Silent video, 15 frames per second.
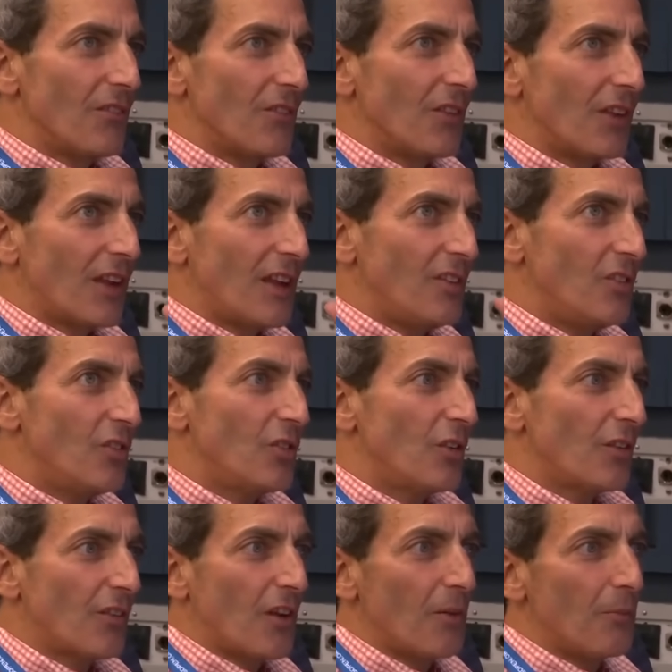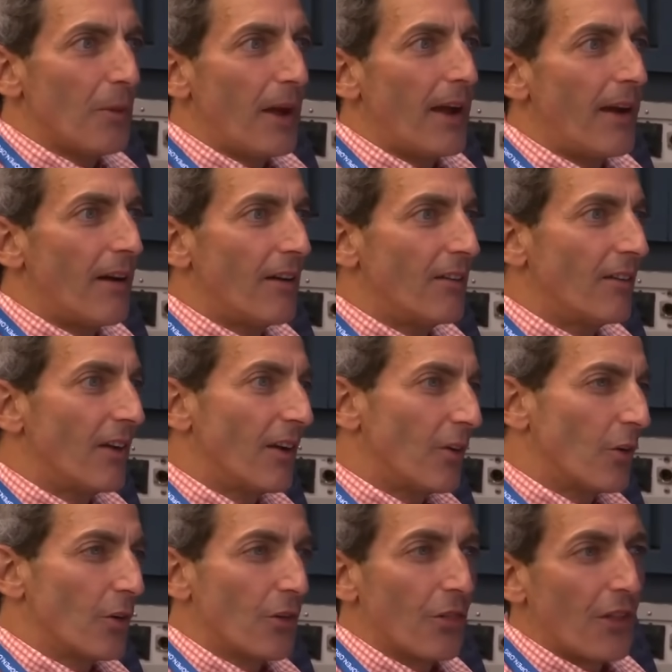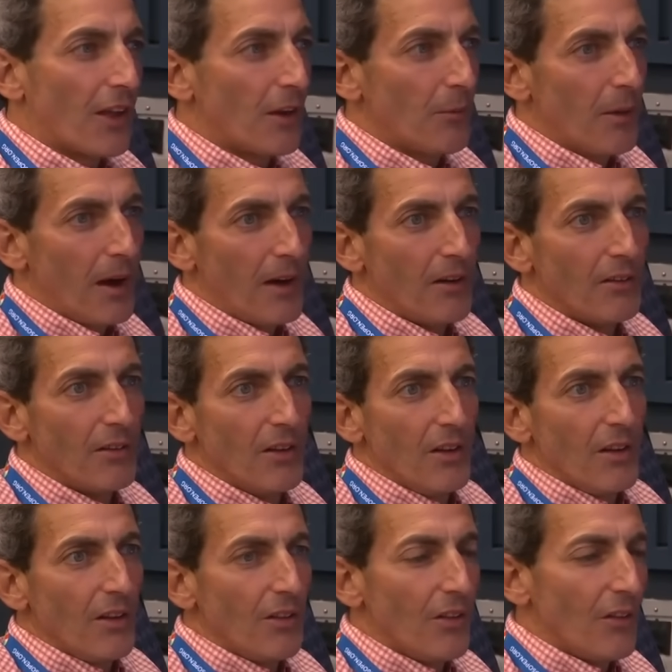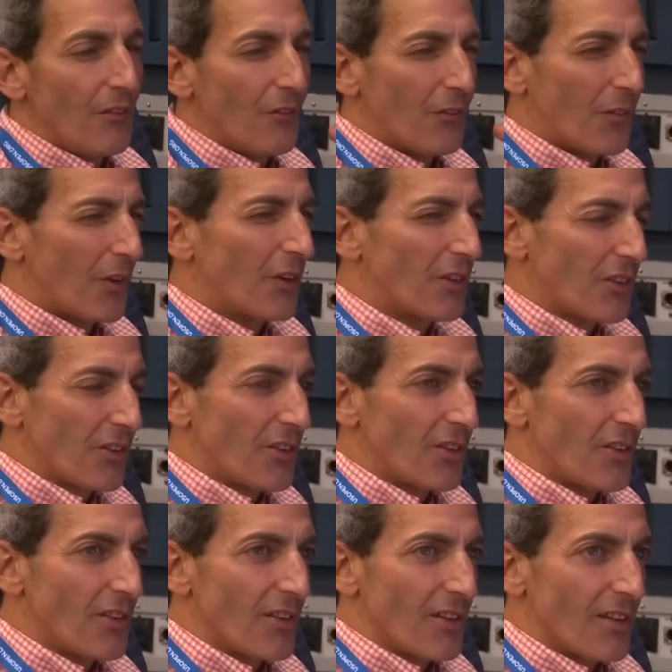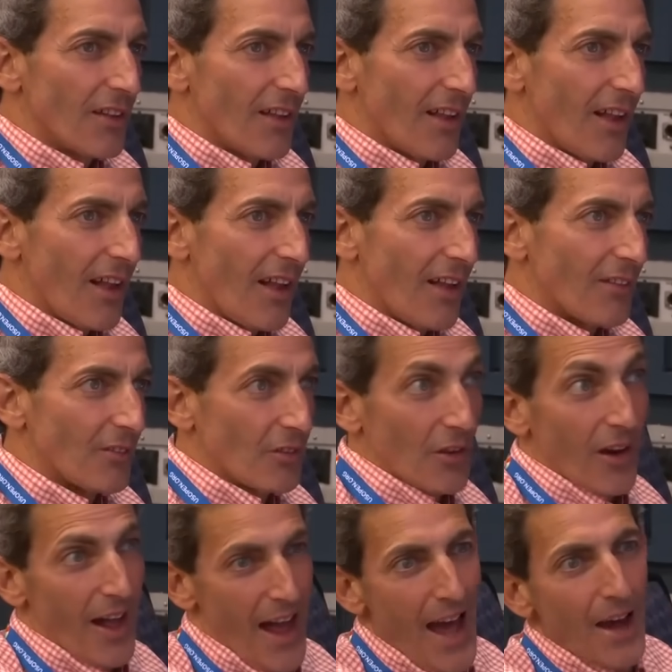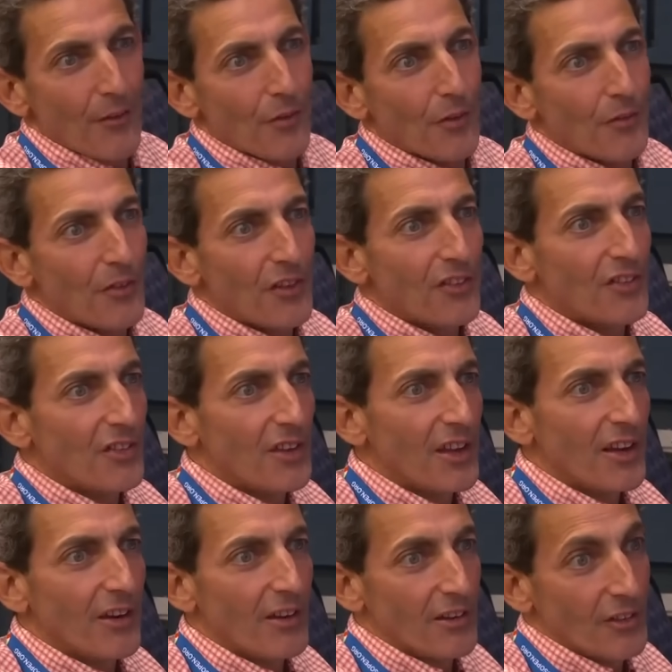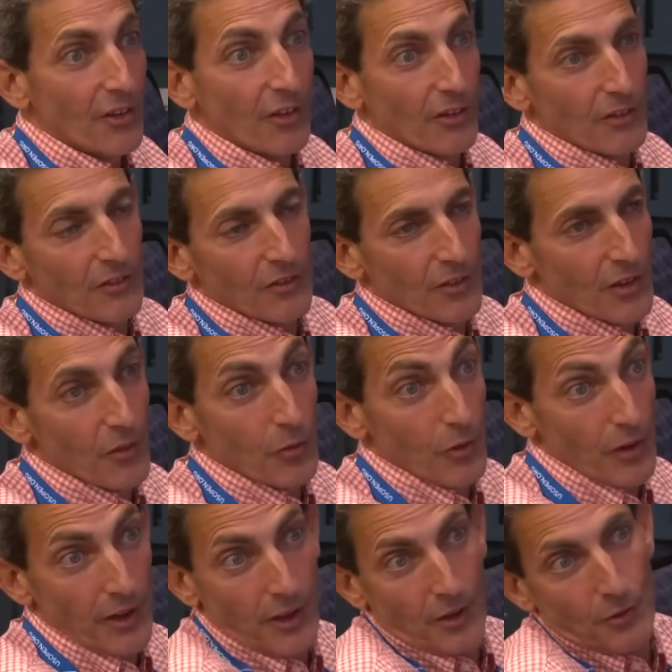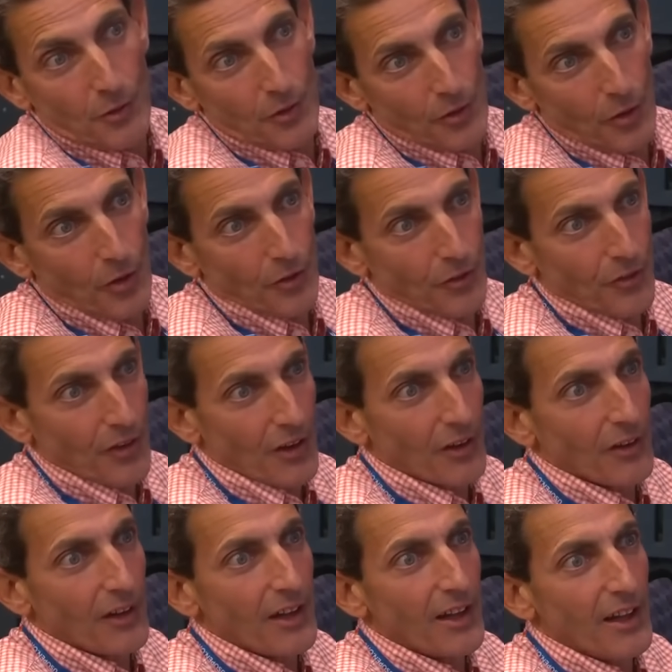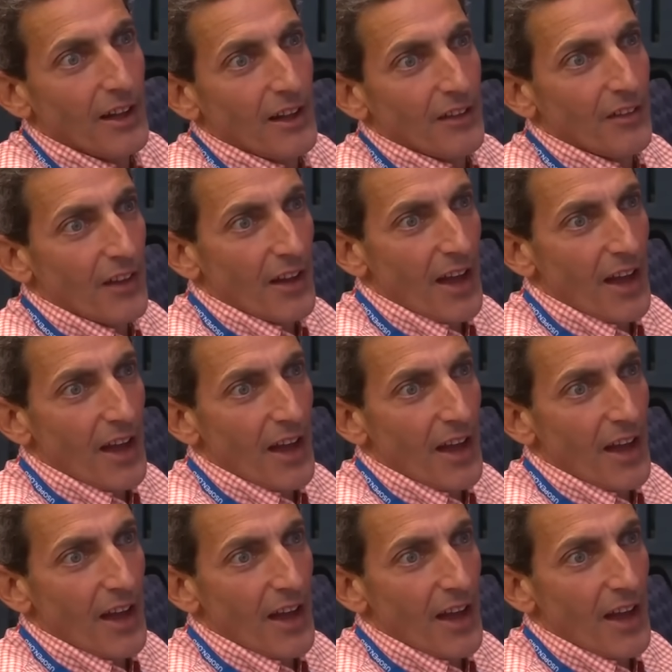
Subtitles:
Can you sort of compare or think about the first sort of half of this year and the, you know, really good results generally that you